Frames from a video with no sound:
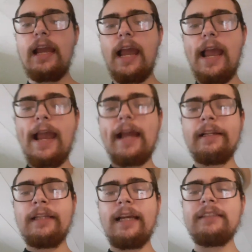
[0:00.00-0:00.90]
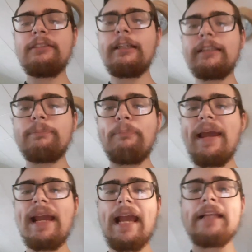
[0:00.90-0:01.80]
and it's just
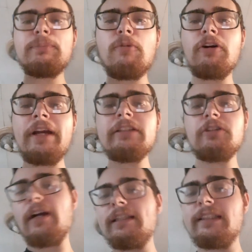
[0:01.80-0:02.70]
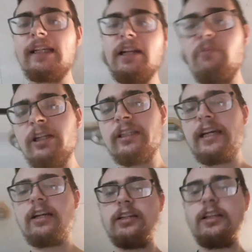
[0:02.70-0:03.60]
it's more interesting than what they
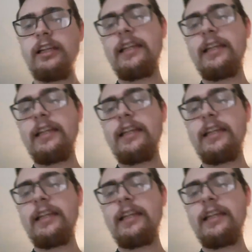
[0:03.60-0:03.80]
could have done.